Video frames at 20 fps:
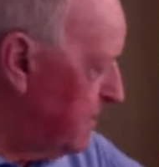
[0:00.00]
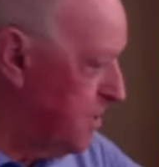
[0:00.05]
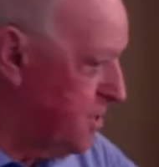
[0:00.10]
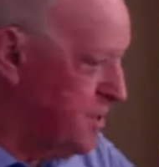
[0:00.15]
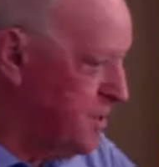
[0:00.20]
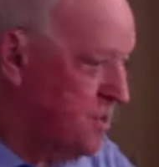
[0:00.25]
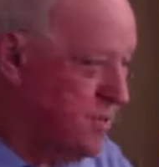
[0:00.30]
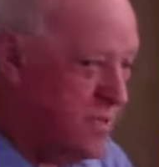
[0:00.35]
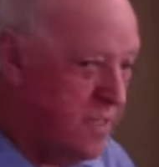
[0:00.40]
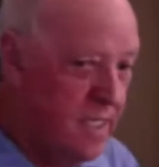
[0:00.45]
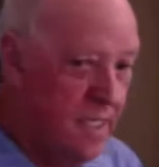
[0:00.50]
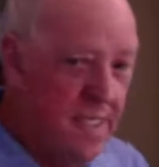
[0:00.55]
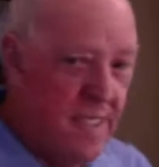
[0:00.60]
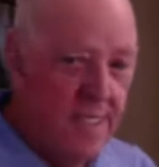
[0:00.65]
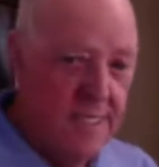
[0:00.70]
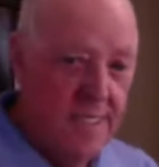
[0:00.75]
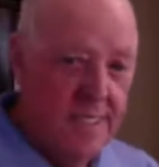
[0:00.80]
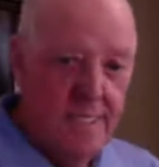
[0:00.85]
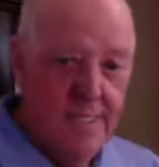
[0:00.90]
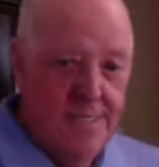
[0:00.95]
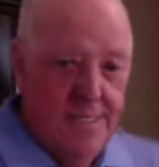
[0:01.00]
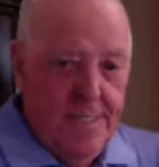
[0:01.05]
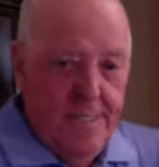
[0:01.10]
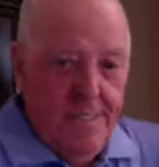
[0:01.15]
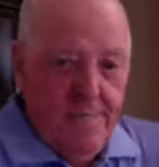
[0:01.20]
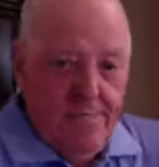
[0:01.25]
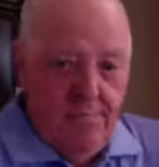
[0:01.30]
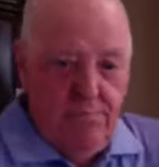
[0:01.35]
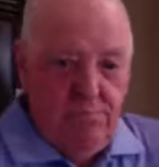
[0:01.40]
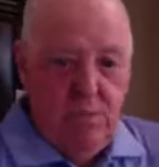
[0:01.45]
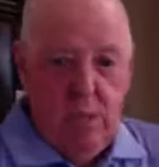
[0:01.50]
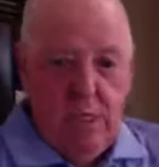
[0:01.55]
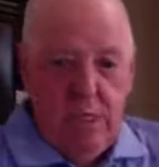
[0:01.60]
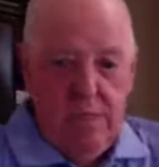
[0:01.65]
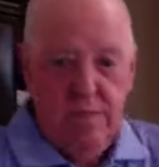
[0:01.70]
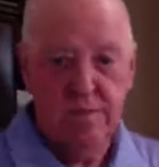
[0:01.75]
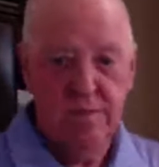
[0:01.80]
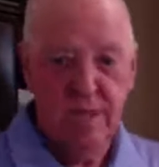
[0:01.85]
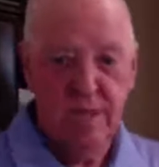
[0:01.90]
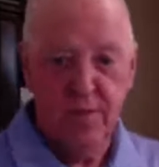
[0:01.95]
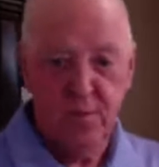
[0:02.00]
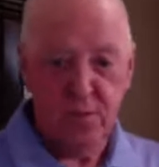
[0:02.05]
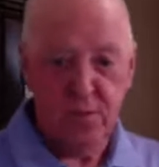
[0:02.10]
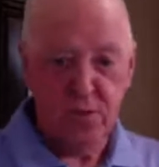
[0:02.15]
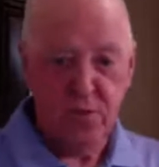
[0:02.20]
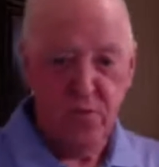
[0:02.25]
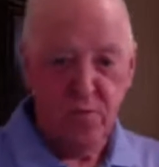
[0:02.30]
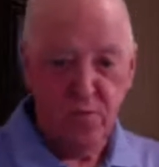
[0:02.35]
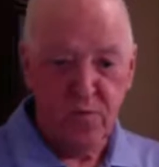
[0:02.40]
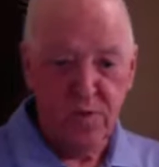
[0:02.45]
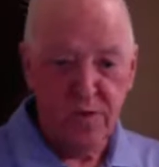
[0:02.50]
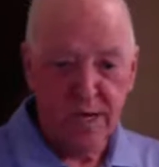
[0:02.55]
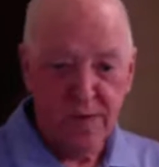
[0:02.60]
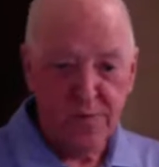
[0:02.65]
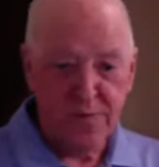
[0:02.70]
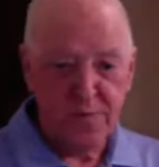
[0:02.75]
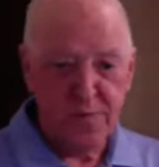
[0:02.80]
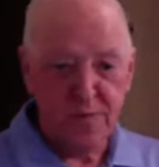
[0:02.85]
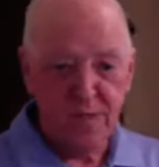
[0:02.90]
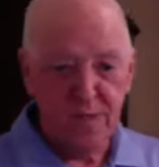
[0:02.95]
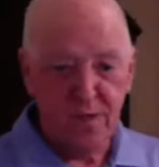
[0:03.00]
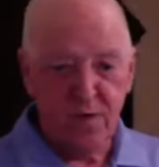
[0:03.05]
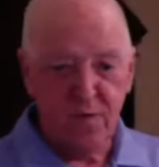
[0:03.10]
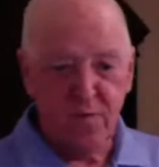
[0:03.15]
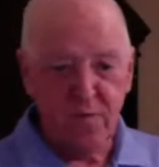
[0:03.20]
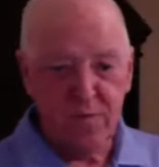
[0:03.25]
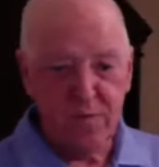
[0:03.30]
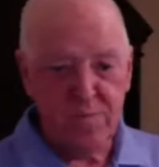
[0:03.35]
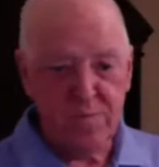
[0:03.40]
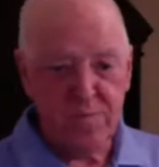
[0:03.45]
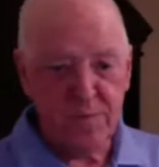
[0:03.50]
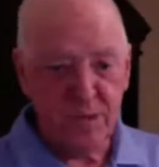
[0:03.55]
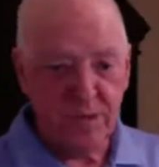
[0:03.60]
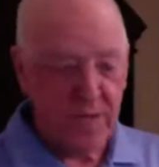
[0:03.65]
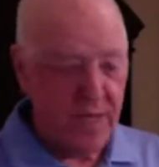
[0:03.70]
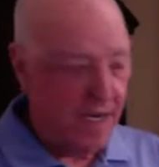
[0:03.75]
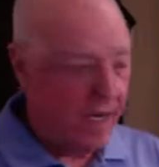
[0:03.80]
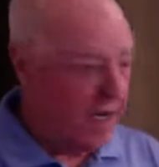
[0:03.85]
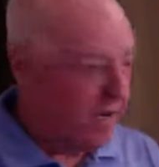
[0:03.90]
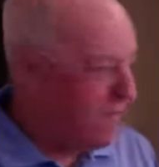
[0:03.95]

into. Oh, it was awful, absolutely awful. And then